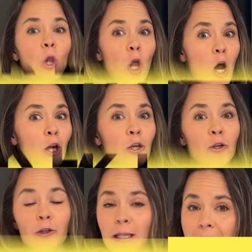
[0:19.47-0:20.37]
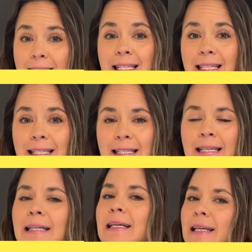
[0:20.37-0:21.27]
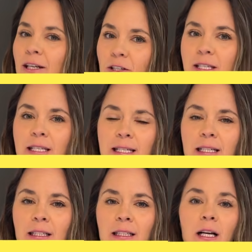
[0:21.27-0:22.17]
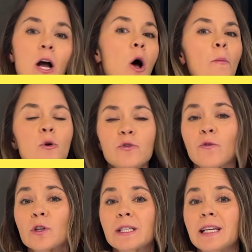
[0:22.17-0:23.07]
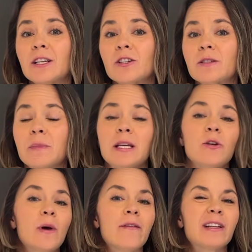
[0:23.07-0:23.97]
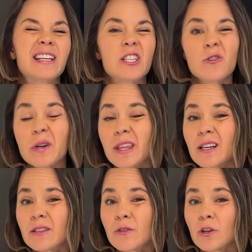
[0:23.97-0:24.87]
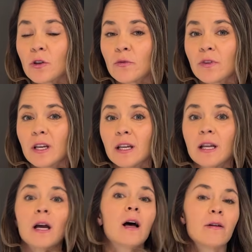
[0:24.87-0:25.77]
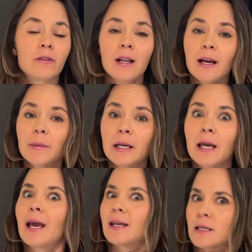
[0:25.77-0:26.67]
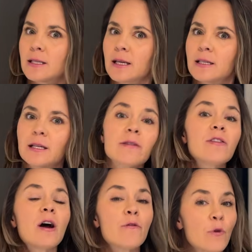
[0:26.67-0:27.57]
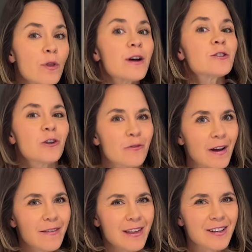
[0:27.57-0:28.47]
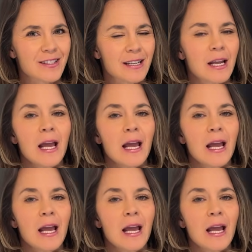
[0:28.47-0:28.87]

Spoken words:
lock your laces. Here is the deal. Most 14ers mean you have at least 3,000 vertical feet of climbing and descent, if not 4,000 or 5,000.